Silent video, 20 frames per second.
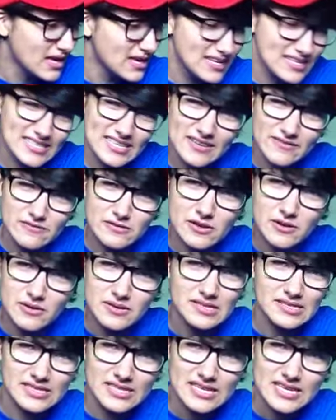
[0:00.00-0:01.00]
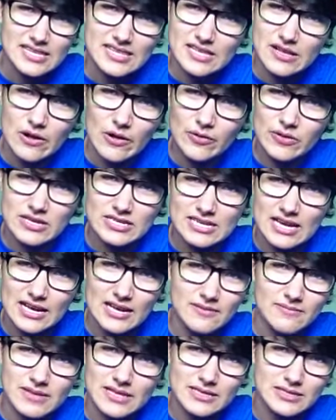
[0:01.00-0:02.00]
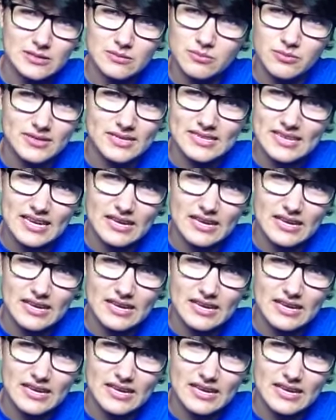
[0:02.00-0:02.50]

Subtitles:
Because I've noticed the only time that Sabrina